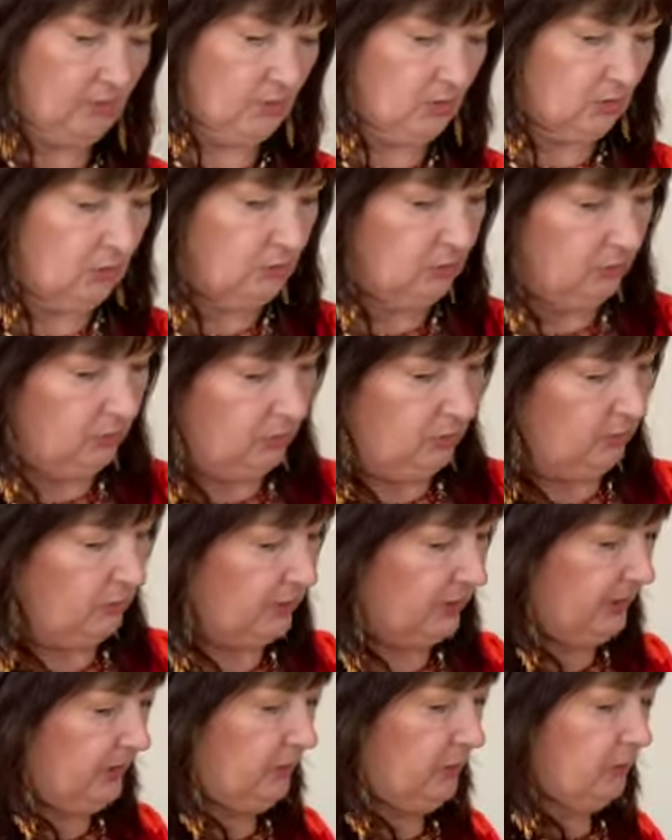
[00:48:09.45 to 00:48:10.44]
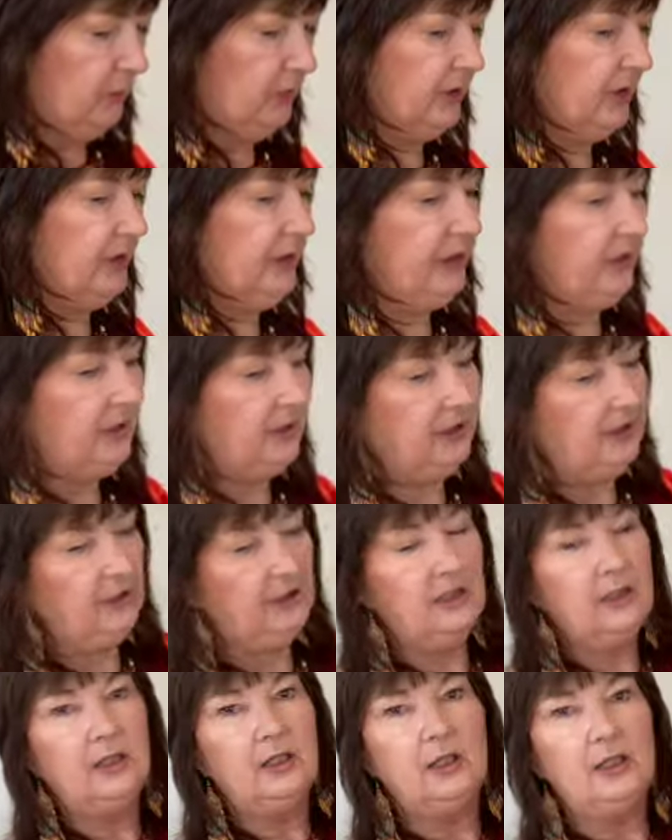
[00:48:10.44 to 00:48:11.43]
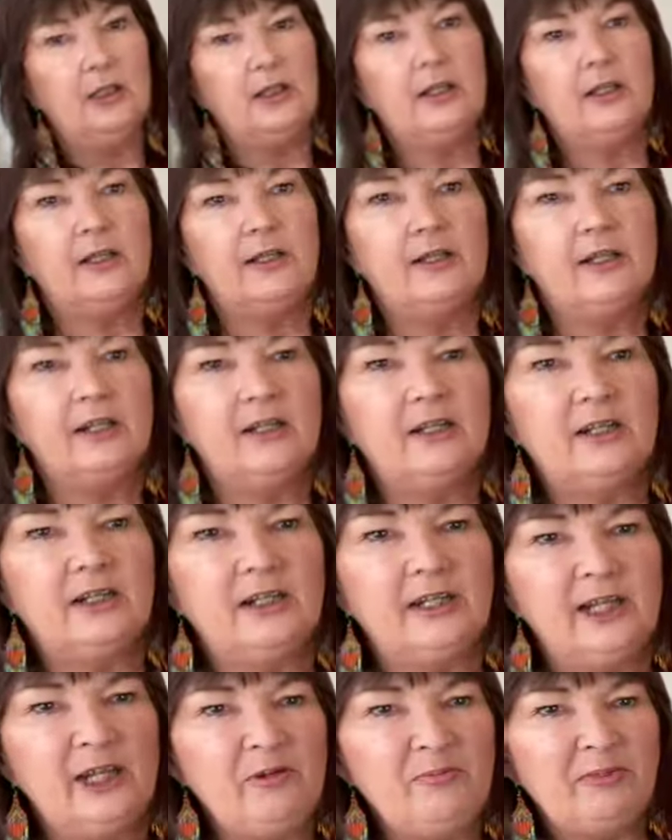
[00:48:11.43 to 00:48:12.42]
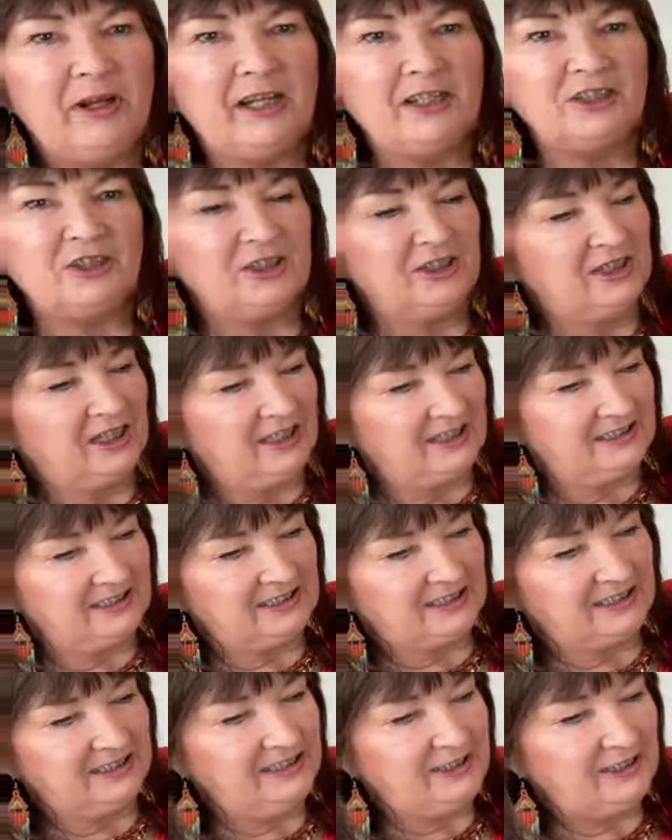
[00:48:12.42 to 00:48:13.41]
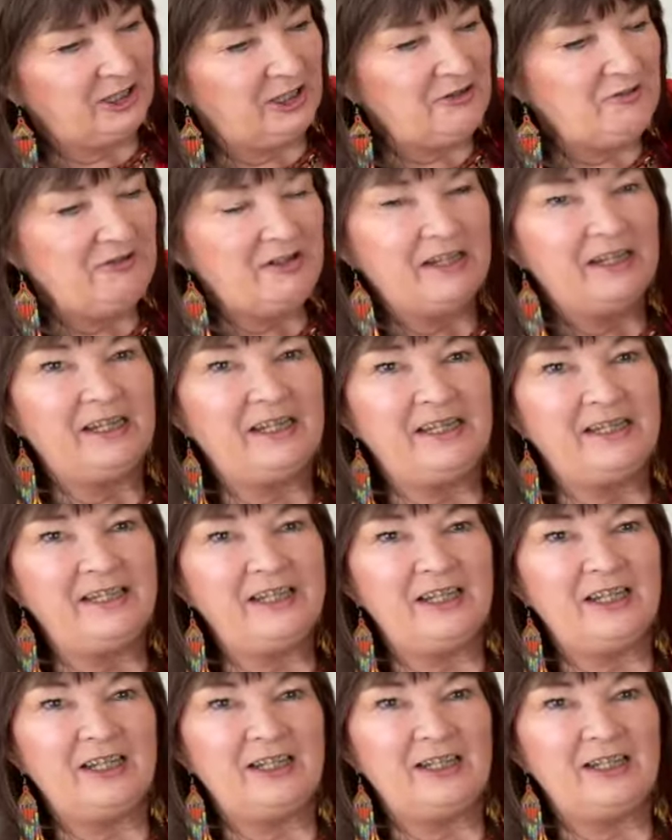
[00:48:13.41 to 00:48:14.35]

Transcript: oh looky, looky, they match nicely, don't they?